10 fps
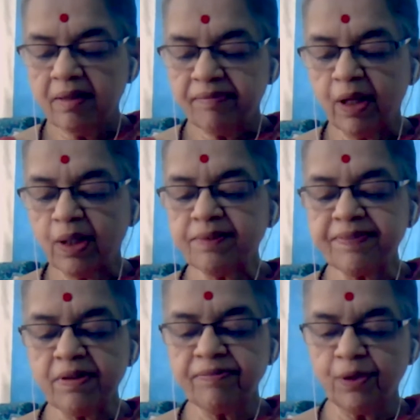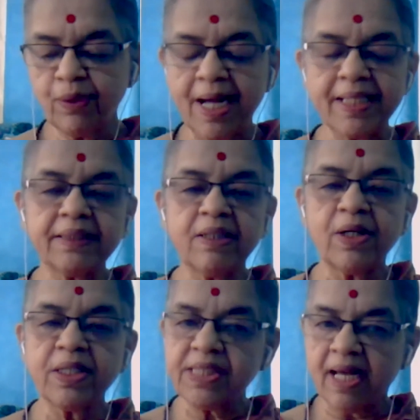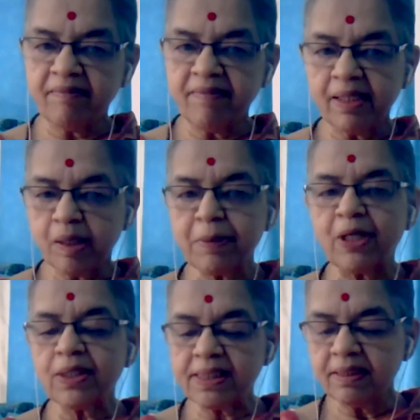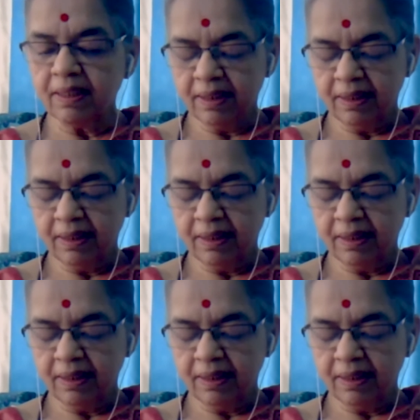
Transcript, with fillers: philosophy of Lokayata or Charvaka, because in